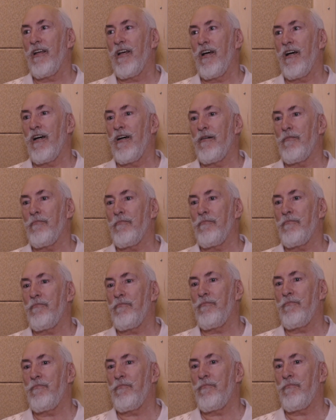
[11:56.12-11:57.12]

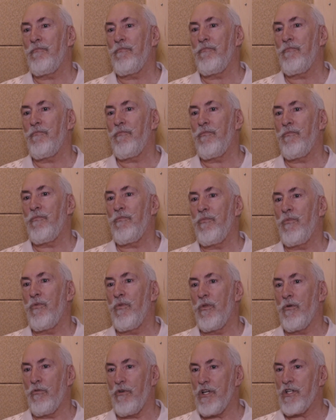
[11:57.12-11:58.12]

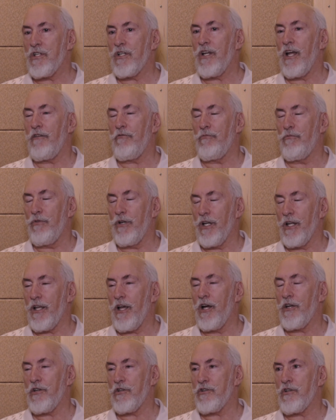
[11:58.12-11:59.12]
The reason I really
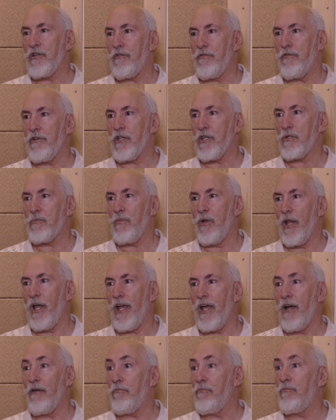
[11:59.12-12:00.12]
auditioned for this
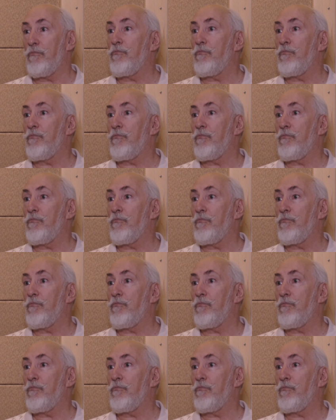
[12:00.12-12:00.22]
play, I